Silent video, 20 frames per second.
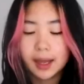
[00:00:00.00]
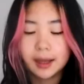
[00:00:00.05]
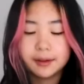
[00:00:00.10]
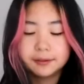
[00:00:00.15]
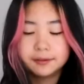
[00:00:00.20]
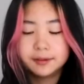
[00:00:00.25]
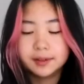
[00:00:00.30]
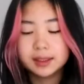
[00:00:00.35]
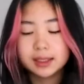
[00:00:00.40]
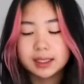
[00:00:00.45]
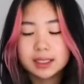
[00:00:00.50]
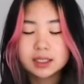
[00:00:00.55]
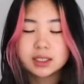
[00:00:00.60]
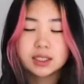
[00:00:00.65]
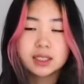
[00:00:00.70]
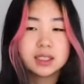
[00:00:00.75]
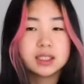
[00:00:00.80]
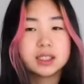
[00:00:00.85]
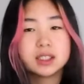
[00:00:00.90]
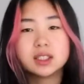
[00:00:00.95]
have feelings
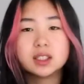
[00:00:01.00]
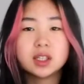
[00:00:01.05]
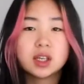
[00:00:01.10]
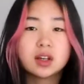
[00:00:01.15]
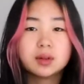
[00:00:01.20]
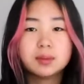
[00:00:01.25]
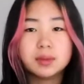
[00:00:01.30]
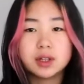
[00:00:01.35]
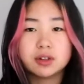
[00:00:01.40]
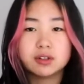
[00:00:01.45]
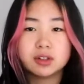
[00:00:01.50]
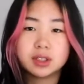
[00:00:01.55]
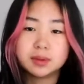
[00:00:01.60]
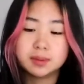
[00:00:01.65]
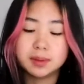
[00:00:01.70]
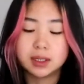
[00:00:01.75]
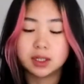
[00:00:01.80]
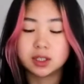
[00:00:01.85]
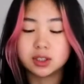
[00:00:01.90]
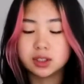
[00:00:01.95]
that this isn't gonna be
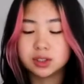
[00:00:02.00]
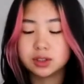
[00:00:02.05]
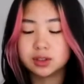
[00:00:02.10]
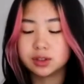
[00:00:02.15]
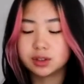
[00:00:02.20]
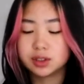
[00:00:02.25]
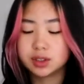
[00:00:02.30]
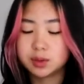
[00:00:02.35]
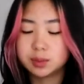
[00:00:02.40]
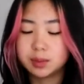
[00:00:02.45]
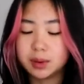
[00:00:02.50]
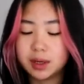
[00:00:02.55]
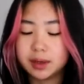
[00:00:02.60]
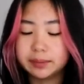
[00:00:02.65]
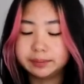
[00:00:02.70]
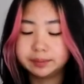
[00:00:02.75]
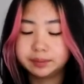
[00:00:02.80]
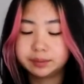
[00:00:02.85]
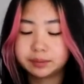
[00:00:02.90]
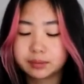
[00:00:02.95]
crispy because it's not spread.
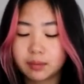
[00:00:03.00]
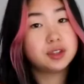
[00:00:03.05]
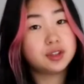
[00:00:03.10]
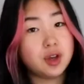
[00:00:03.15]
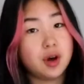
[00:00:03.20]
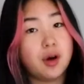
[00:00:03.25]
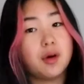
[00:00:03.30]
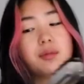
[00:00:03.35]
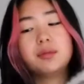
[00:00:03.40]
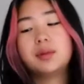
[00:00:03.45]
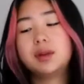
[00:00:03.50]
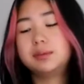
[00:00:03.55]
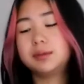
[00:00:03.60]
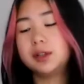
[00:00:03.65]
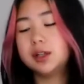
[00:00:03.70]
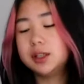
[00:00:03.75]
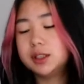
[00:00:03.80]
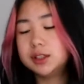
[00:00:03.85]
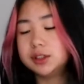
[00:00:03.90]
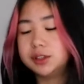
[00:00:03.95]
So what I'm
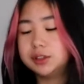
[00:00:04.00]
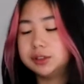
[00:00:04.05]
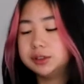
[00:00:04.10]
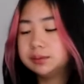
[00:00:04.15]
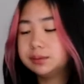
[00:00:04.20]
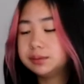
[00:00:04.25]
gonna do,